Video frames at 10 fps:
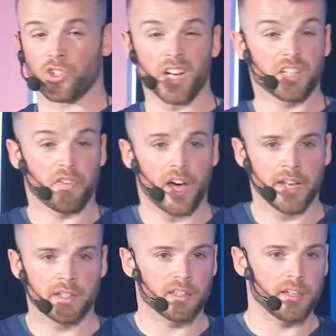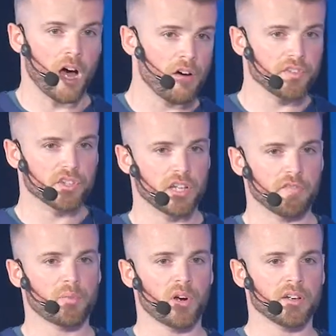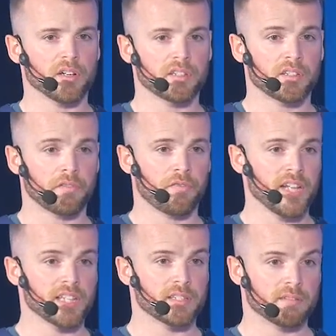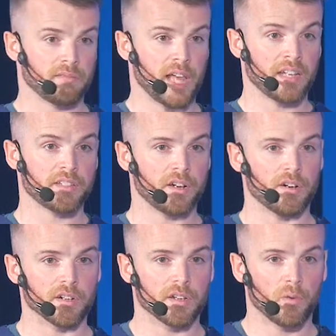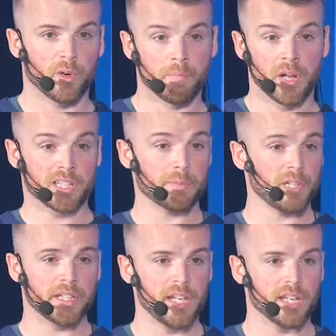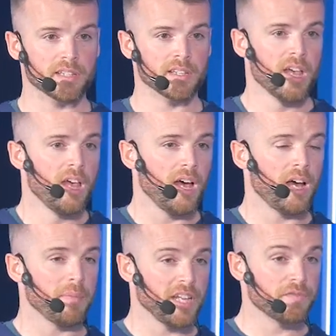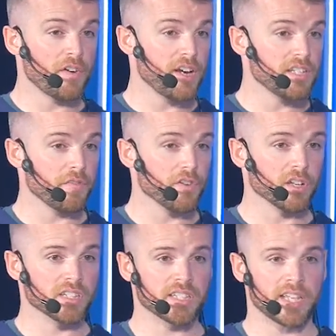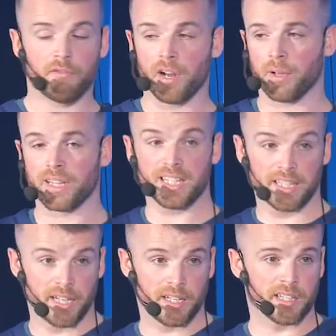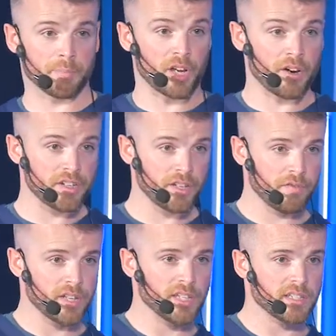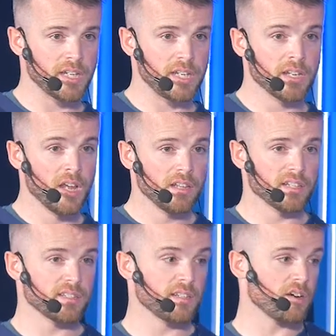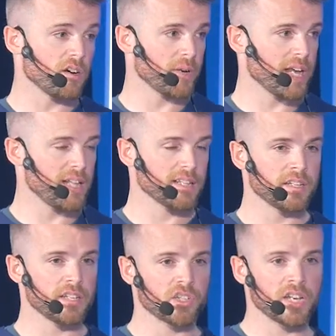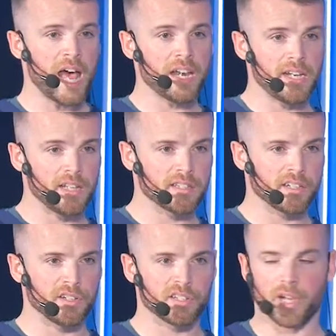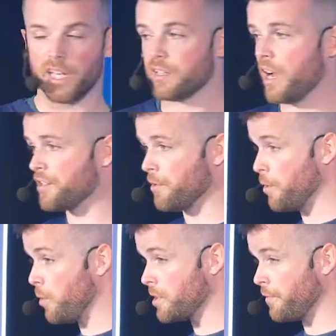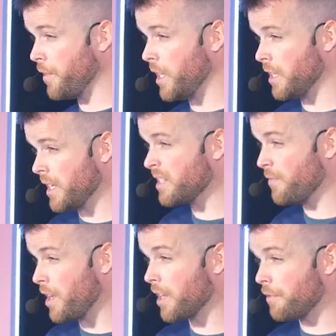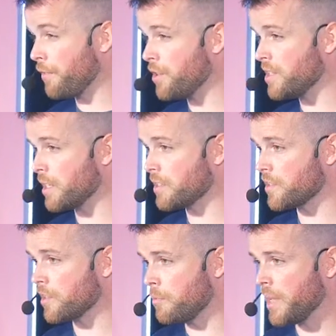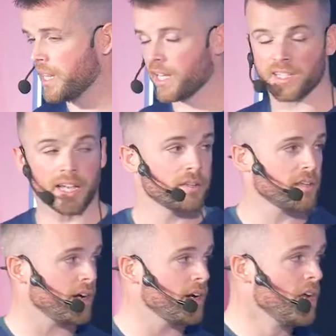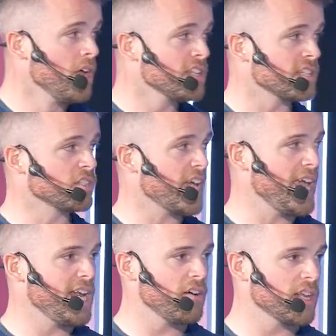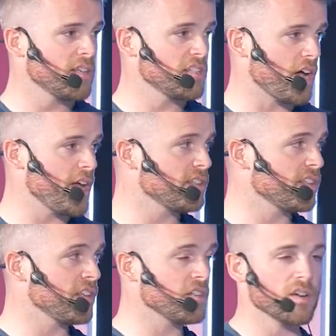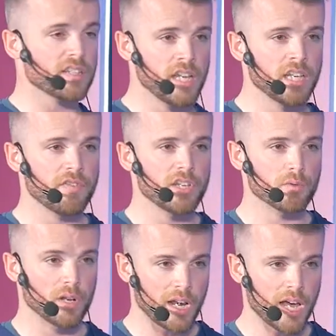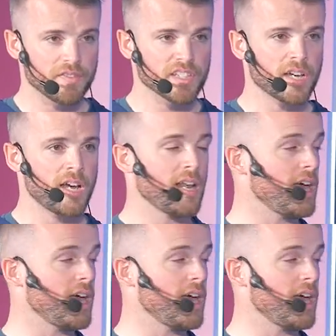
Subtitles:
trying to find the off-the-shelf product that fits that dog with multiple needs, it's very difficult to say, right, well, this need is a priority over this need. This is a dog with a health condition and needs to lose weight. I don't know what to feed. And that's very confusing because there's so many things out there. So tailoring the diet to the dog's individual lifestyle